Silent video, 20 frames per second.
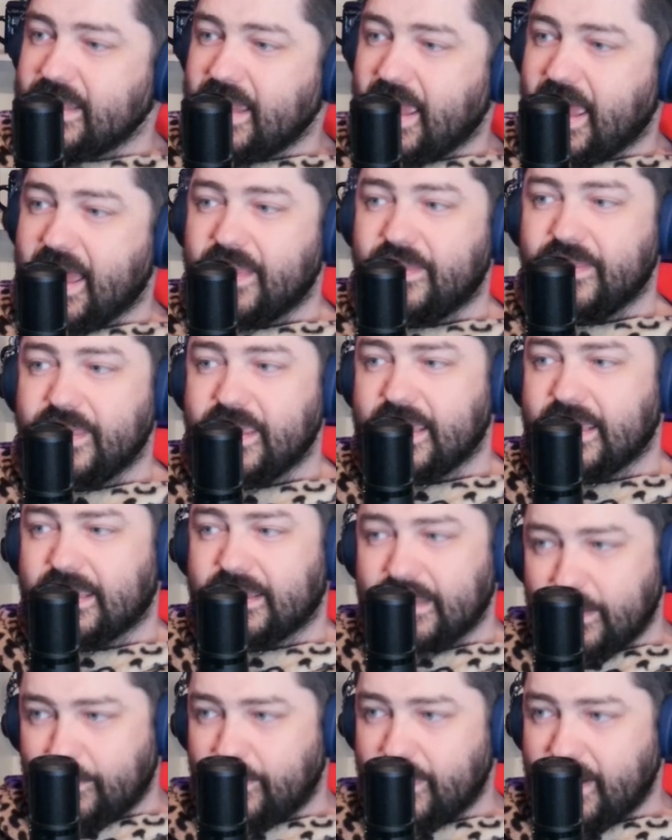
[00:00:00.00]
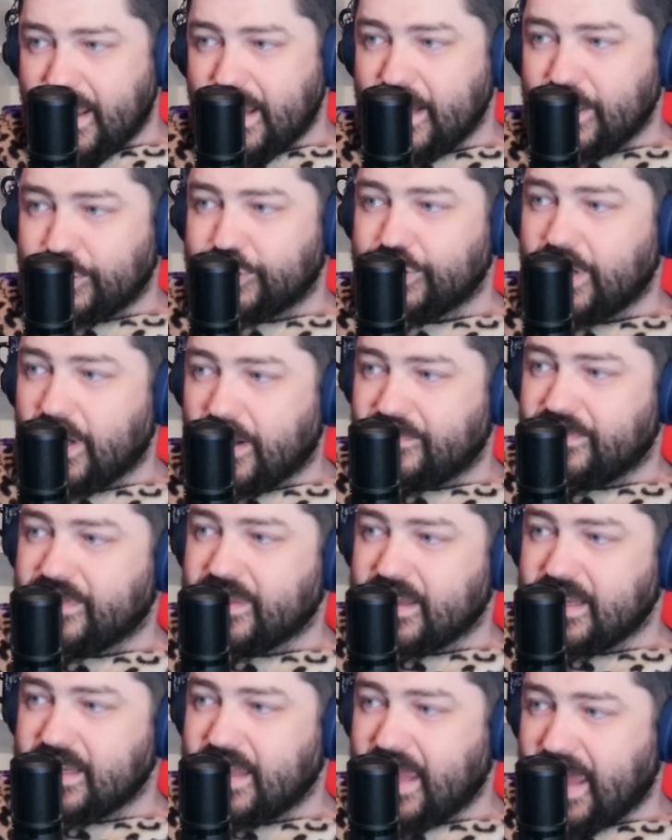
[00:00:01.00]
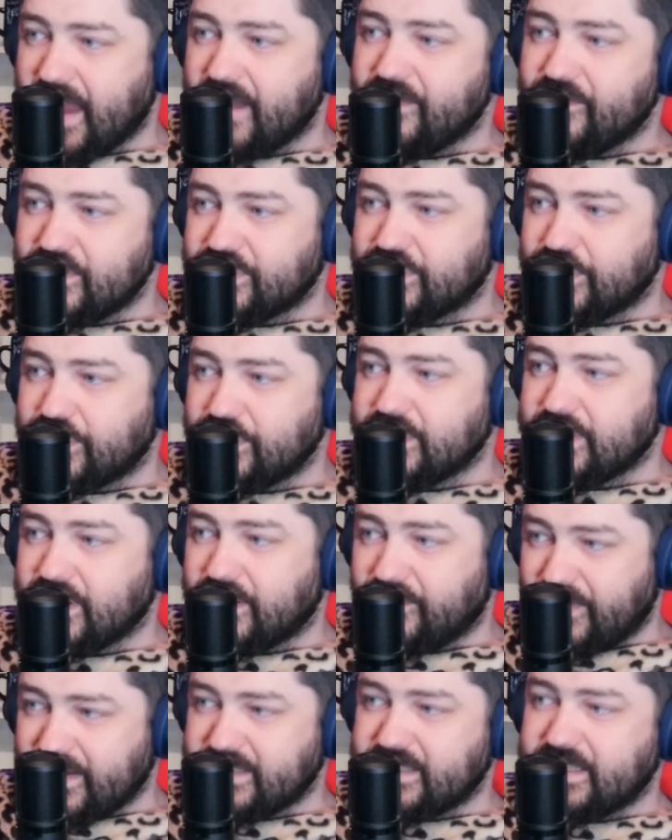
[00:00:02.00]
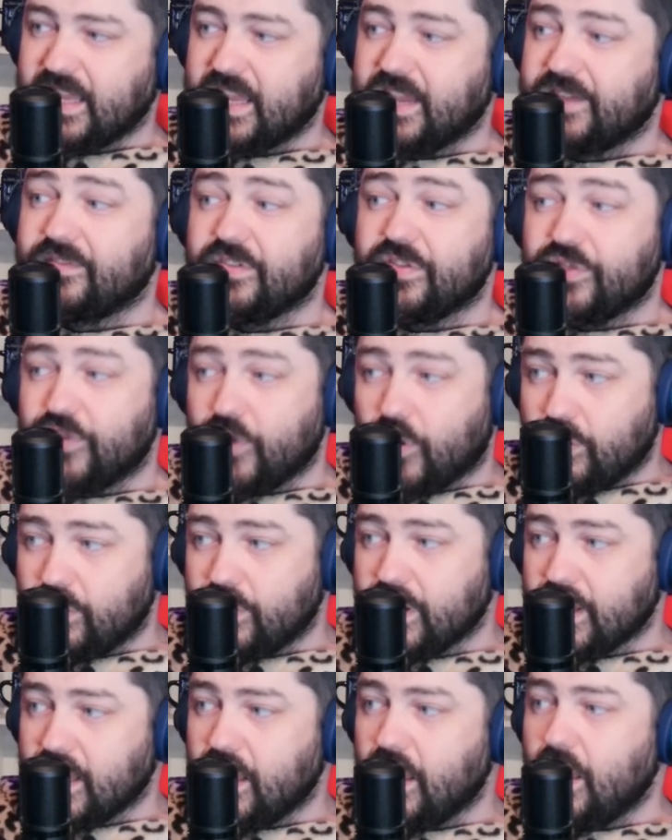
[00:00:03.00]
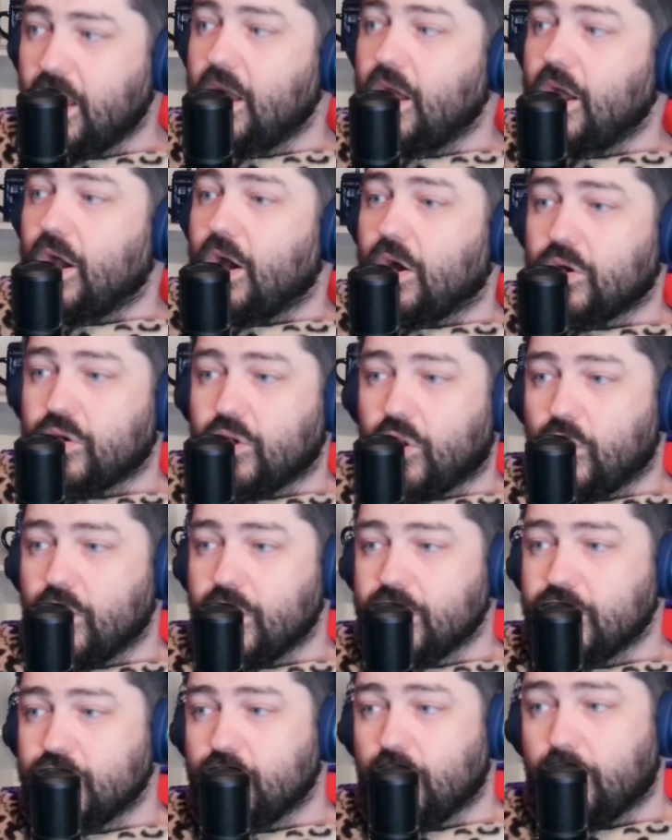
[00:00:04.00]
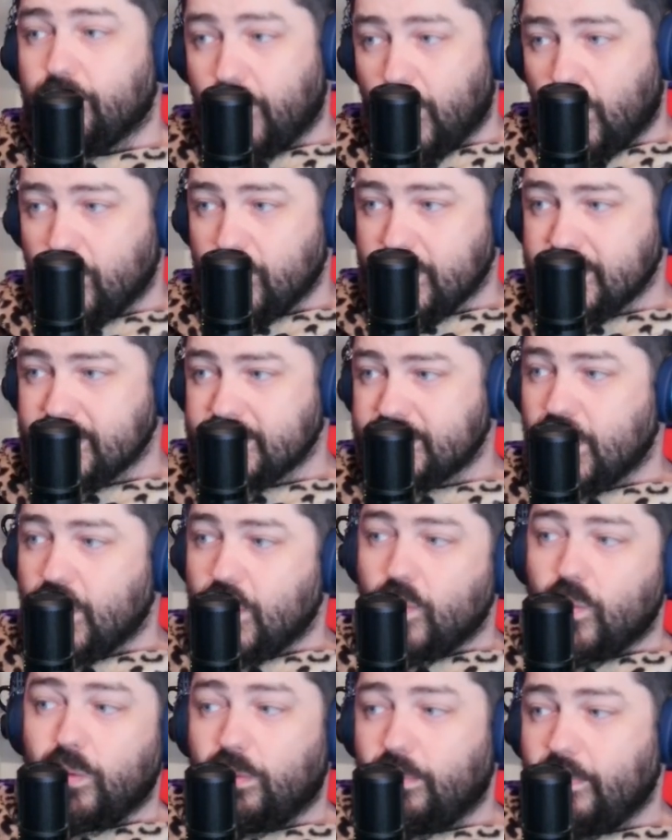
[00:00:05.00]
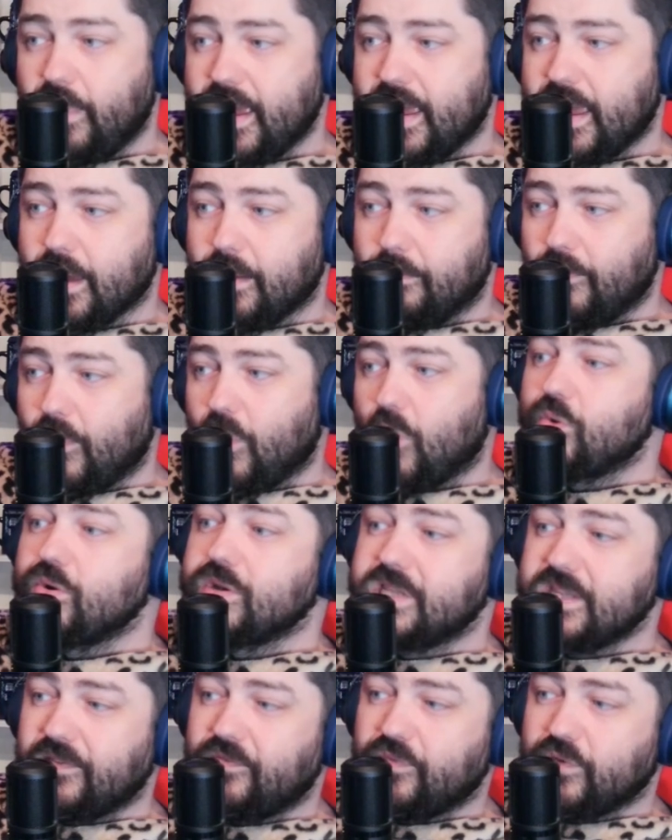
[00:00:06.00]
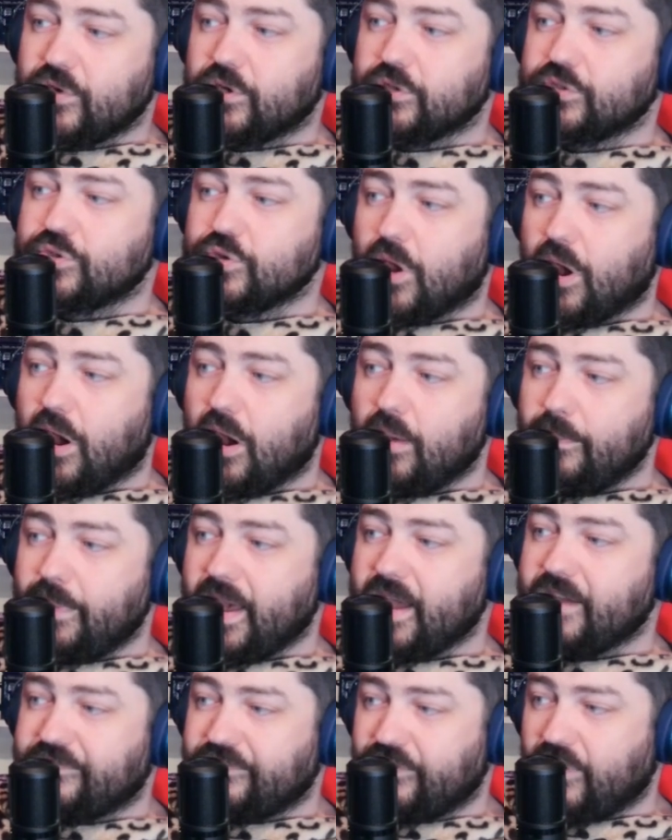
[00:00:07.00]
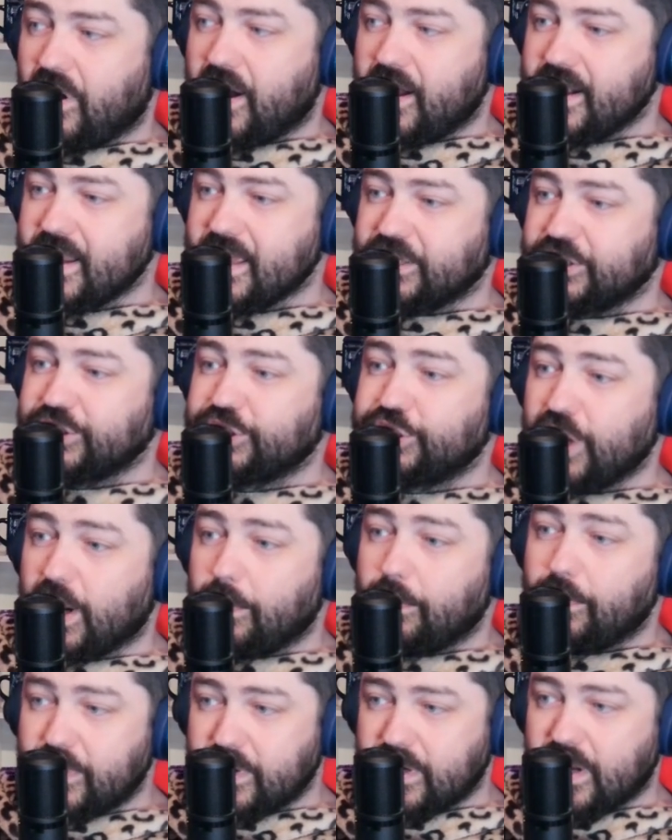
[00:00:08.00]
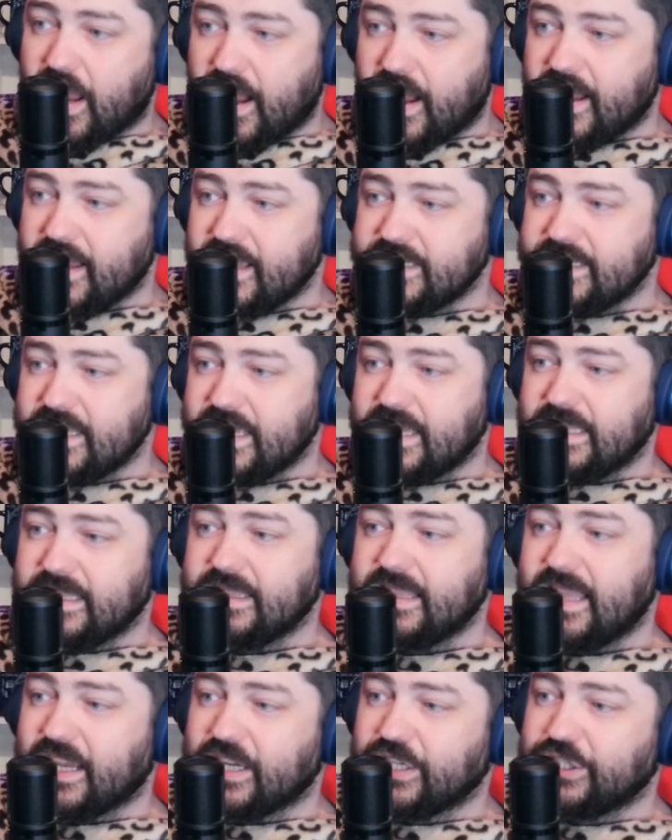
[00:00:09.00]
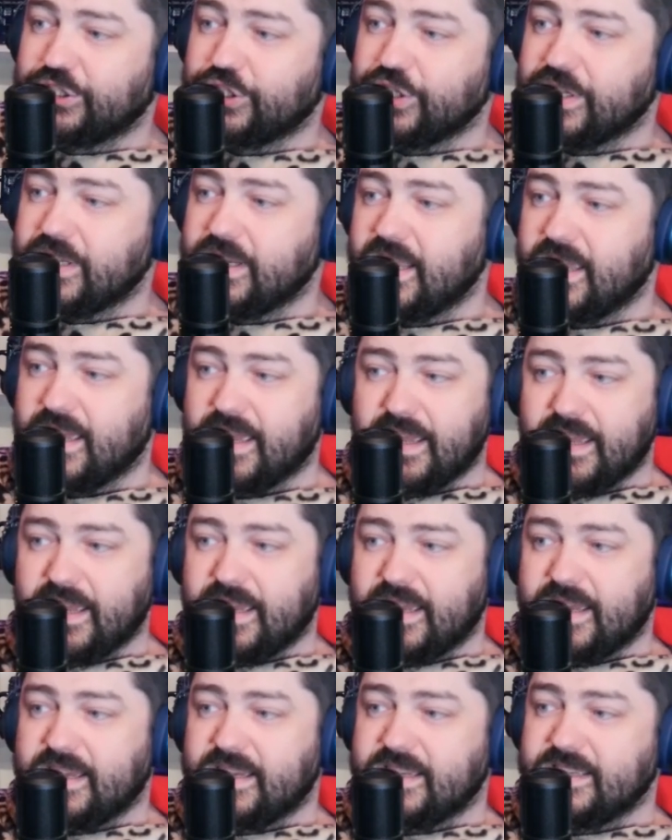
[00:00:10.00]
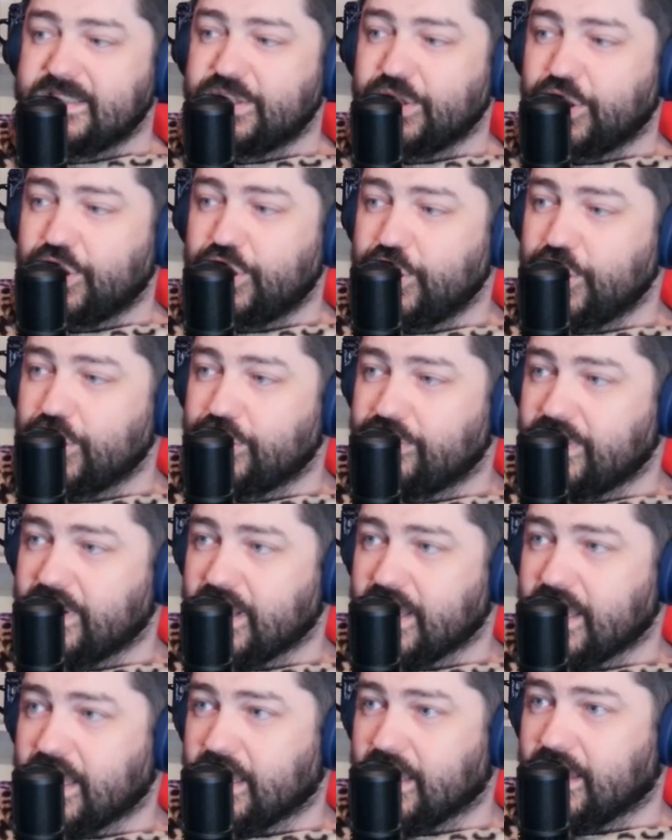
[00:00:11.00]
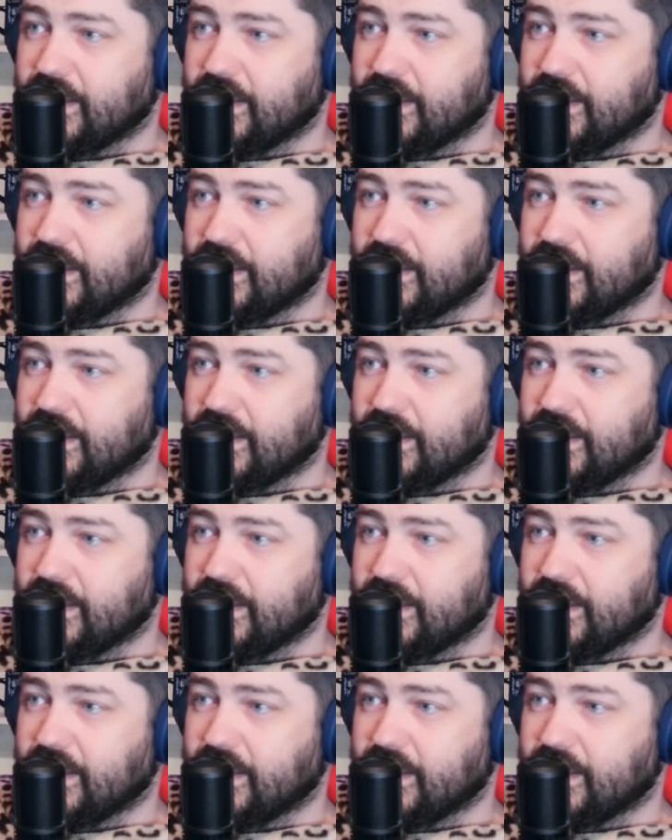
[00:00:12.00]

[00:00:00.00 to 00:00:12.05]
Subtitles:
and the elimination of the canvassers' investigative authority, according to opponents, will make it more difficult to combat fraud and jeopardize election security.